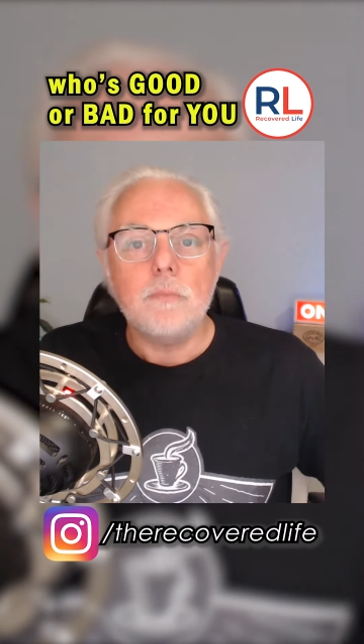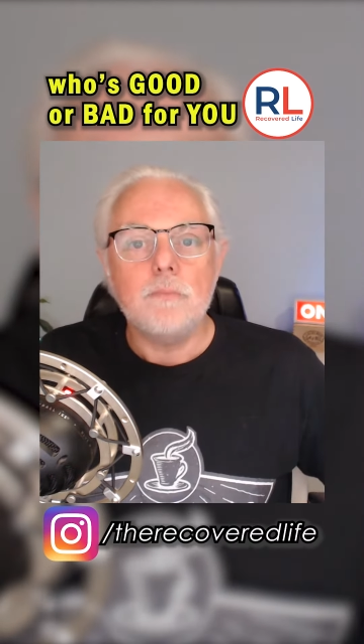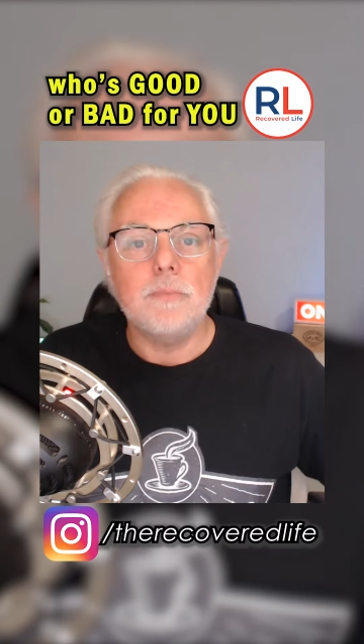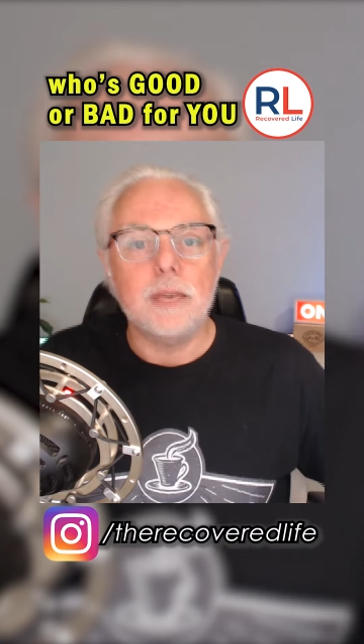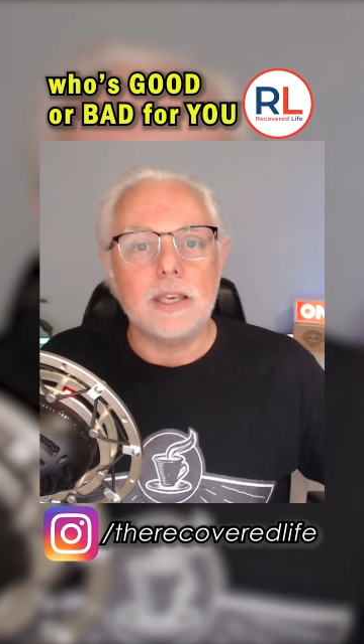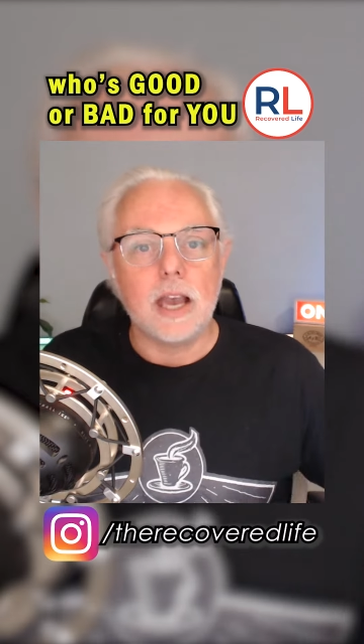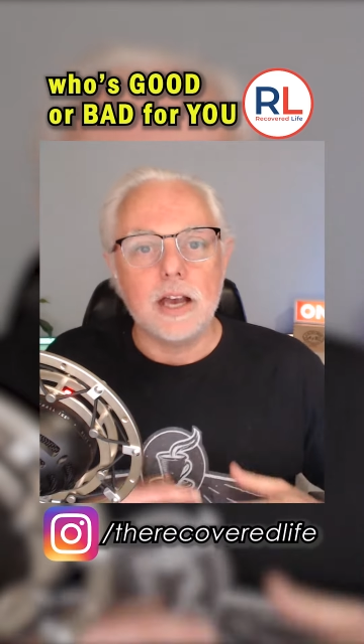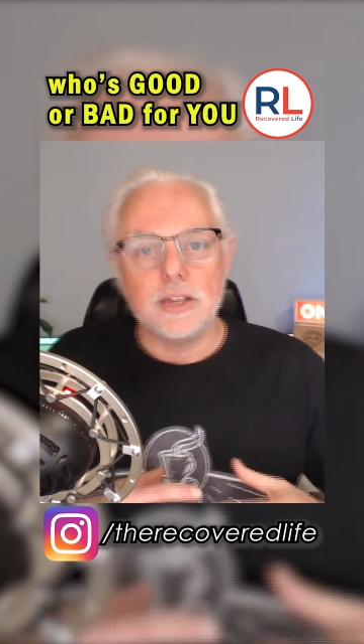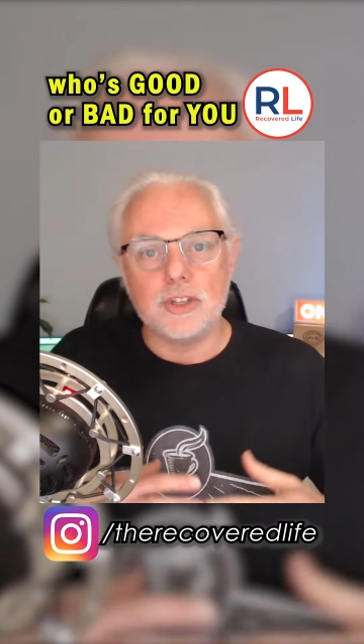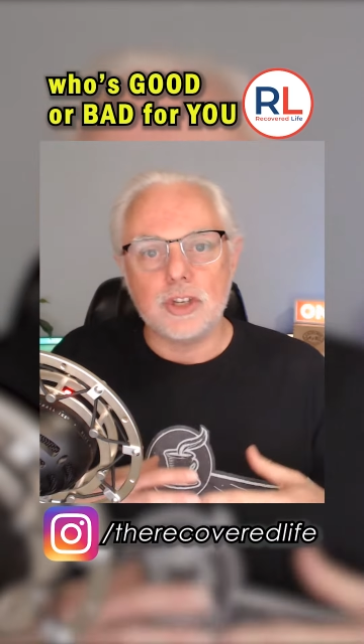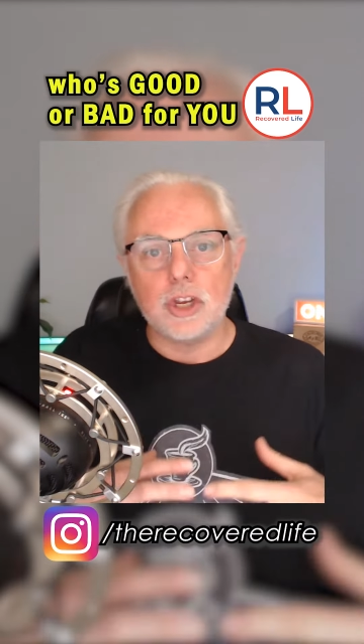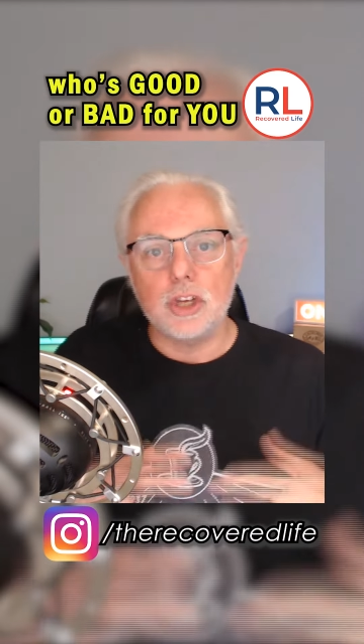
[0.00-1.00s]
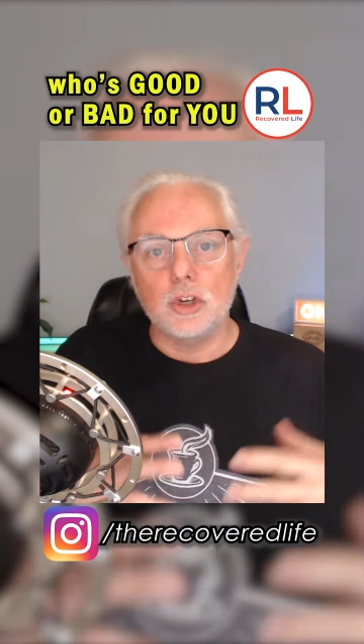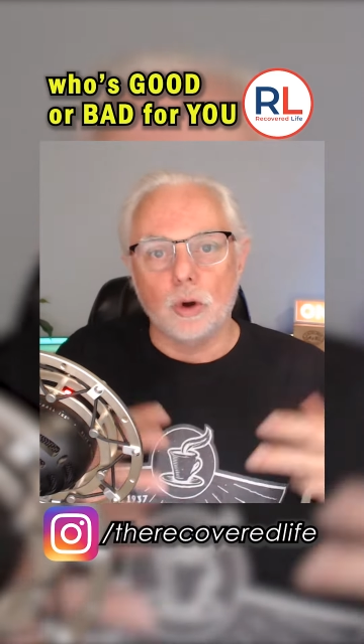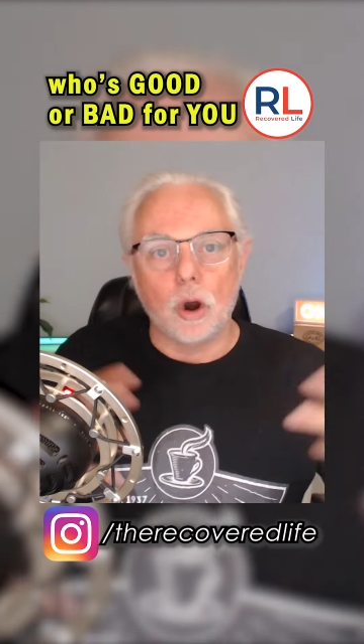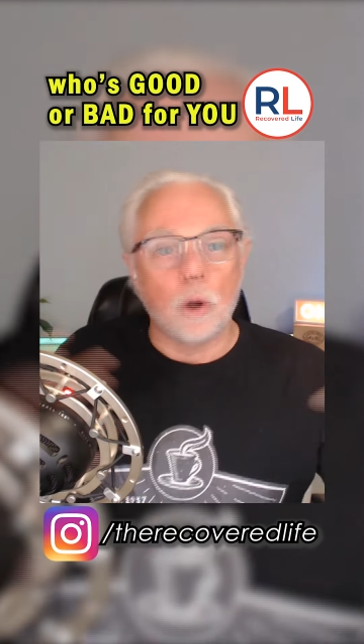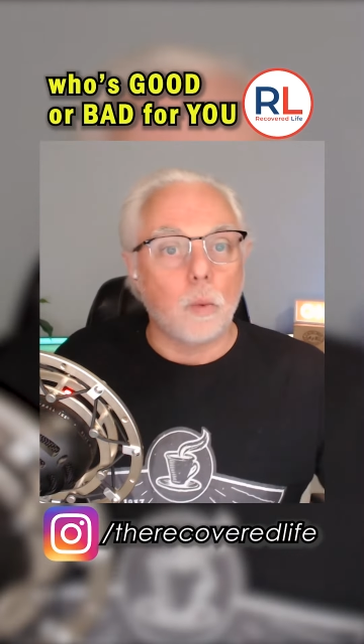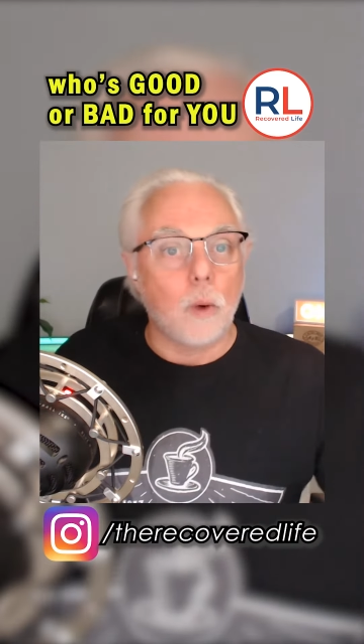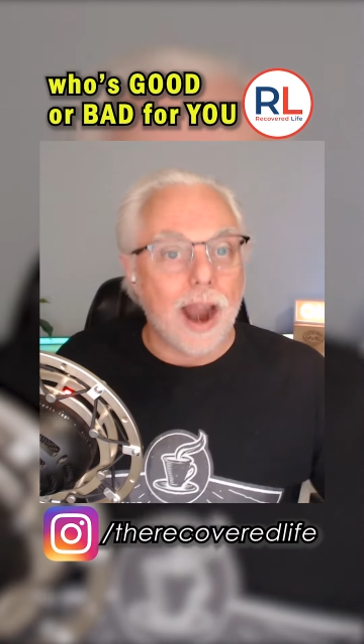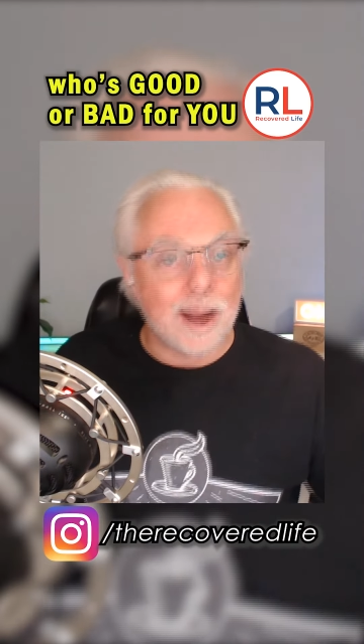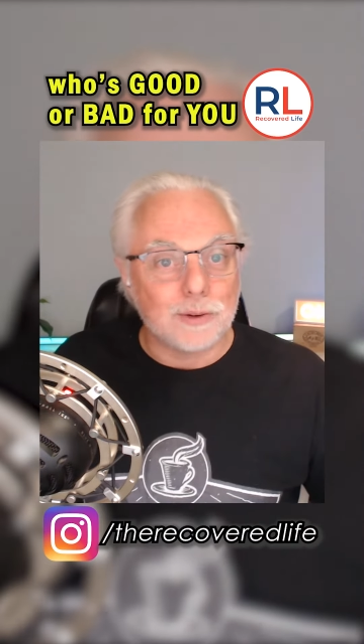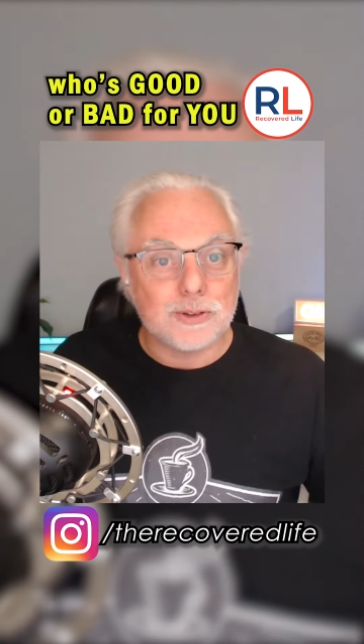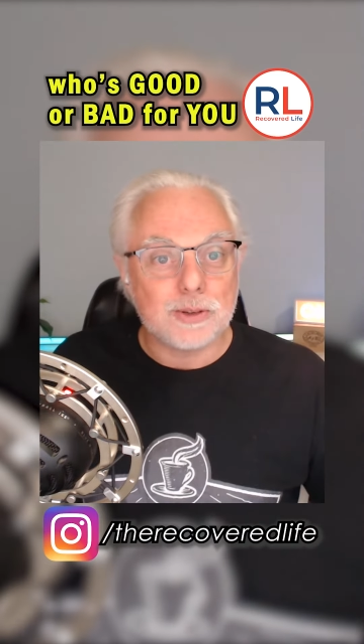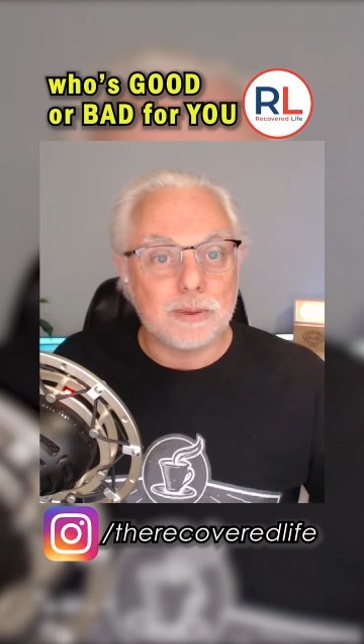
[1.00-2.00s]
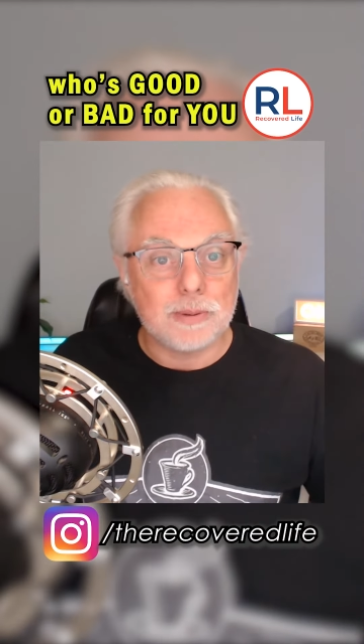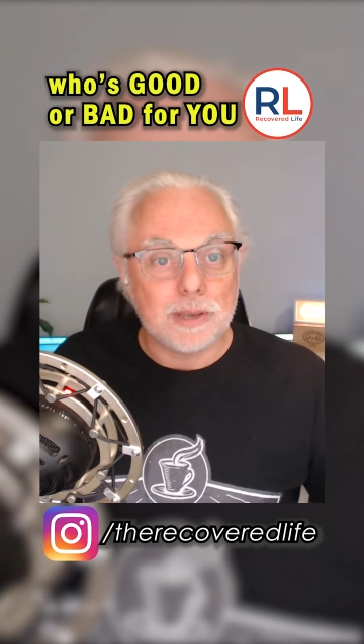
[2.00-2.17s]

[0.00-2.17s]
because you're around so many